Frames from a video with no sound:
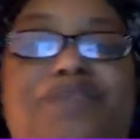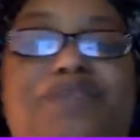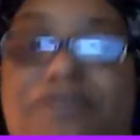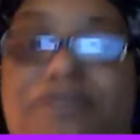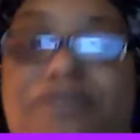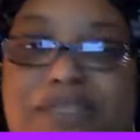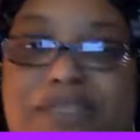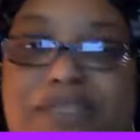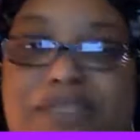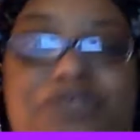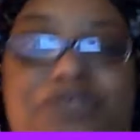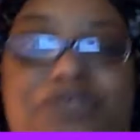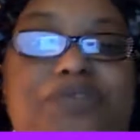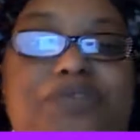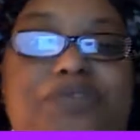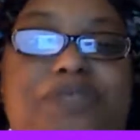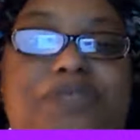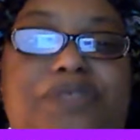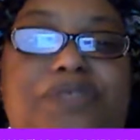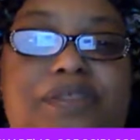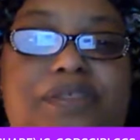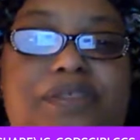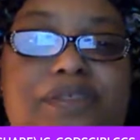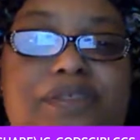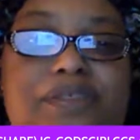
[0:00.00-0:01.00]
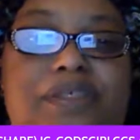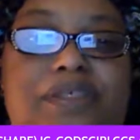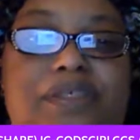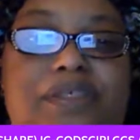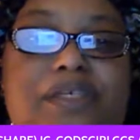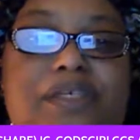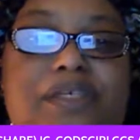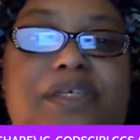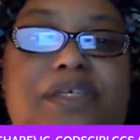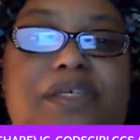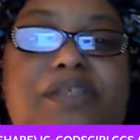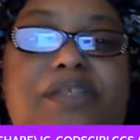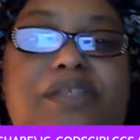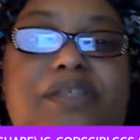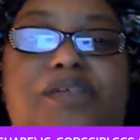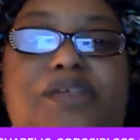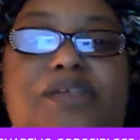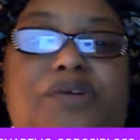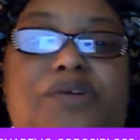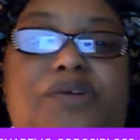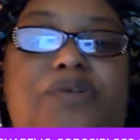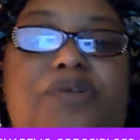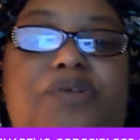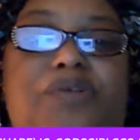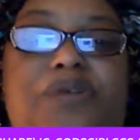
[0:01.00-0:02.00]
my children.
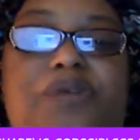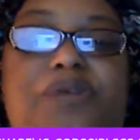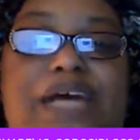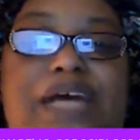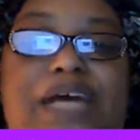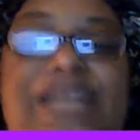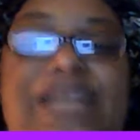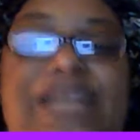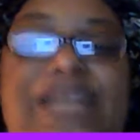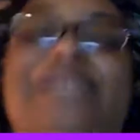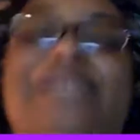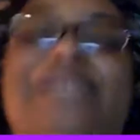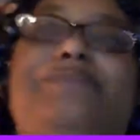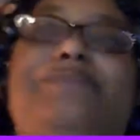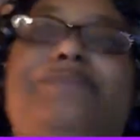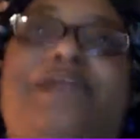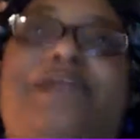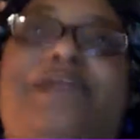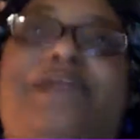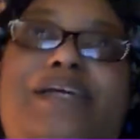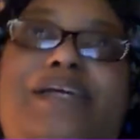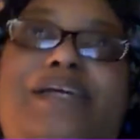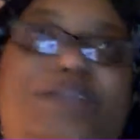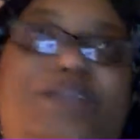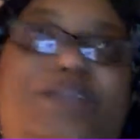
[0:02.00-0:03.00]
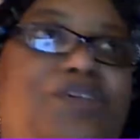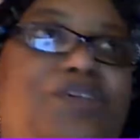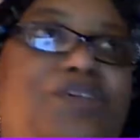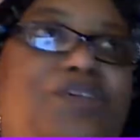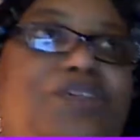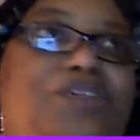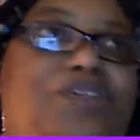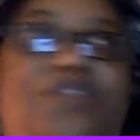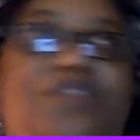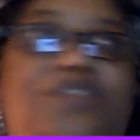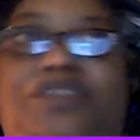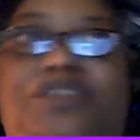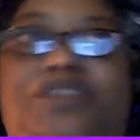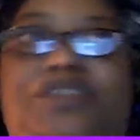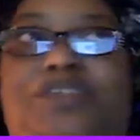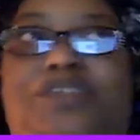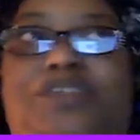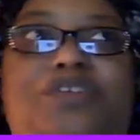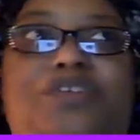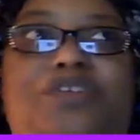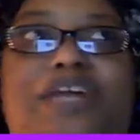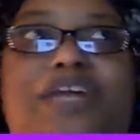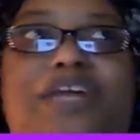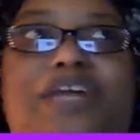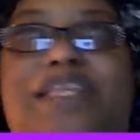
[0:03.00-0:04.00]
So I could be,
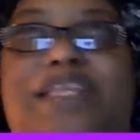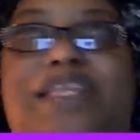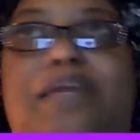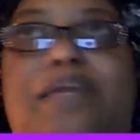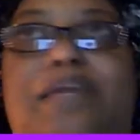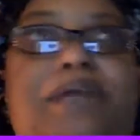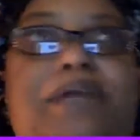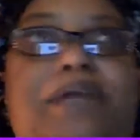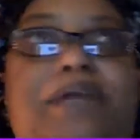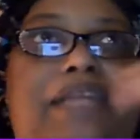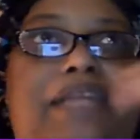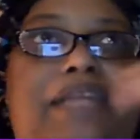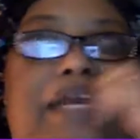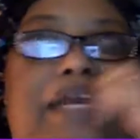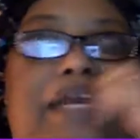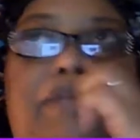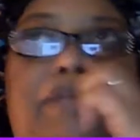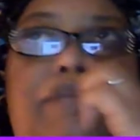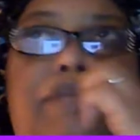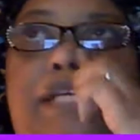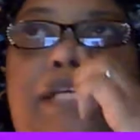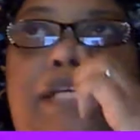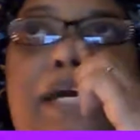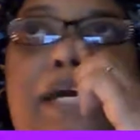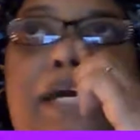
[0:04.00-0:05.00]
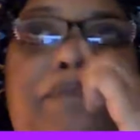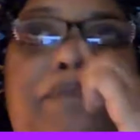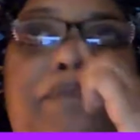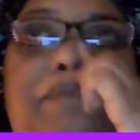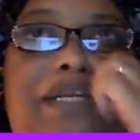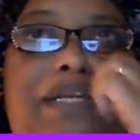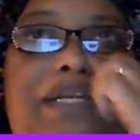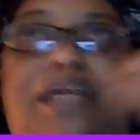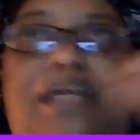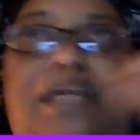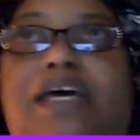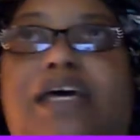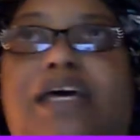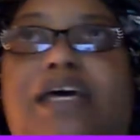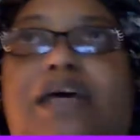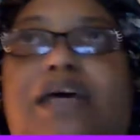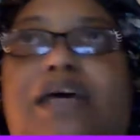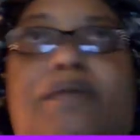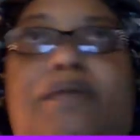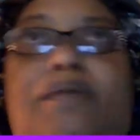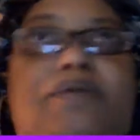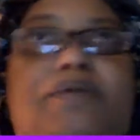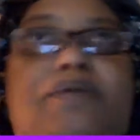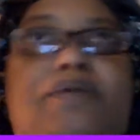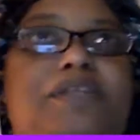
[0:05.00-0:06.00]
I think about that every time when I'm
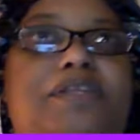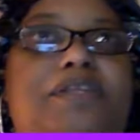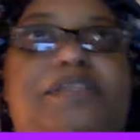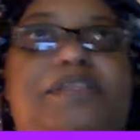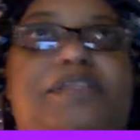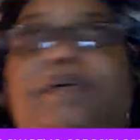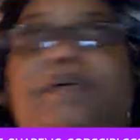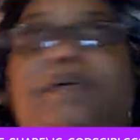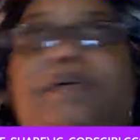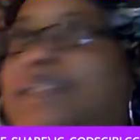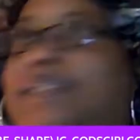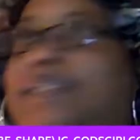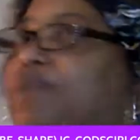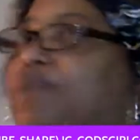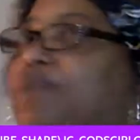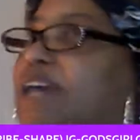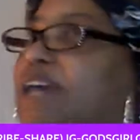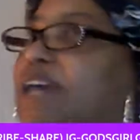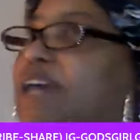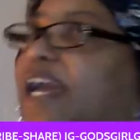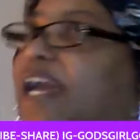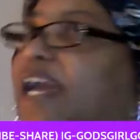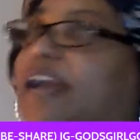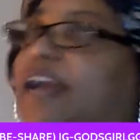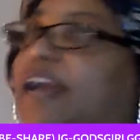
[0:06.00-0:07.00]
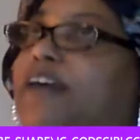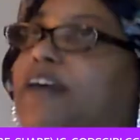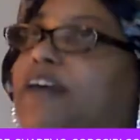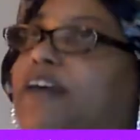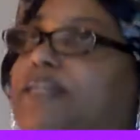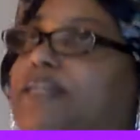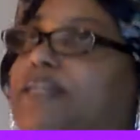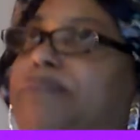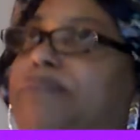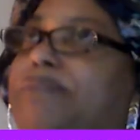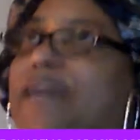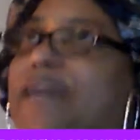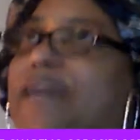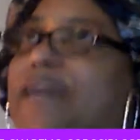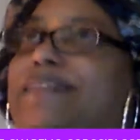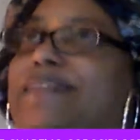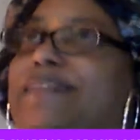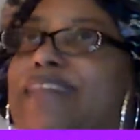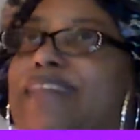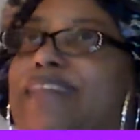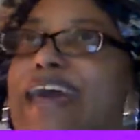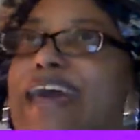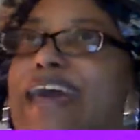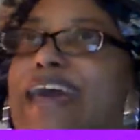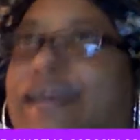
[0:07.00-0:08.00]
going through something. I say, well, it can't hurt as bad as
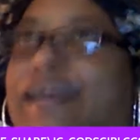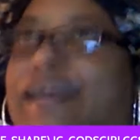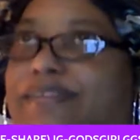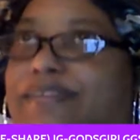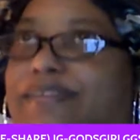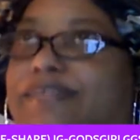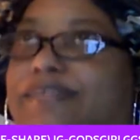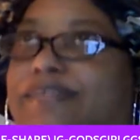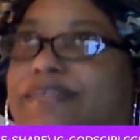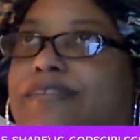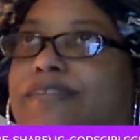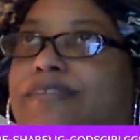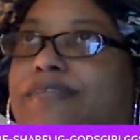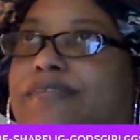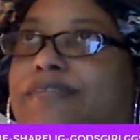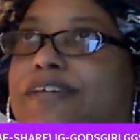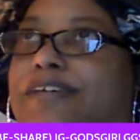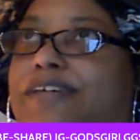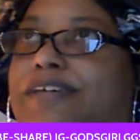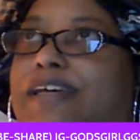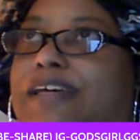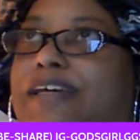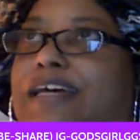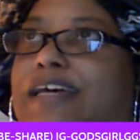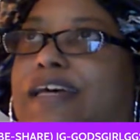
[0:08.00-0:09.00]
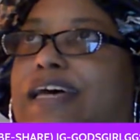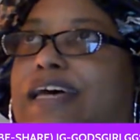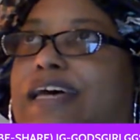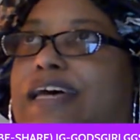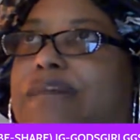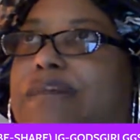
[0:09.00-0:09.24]
that. So I'm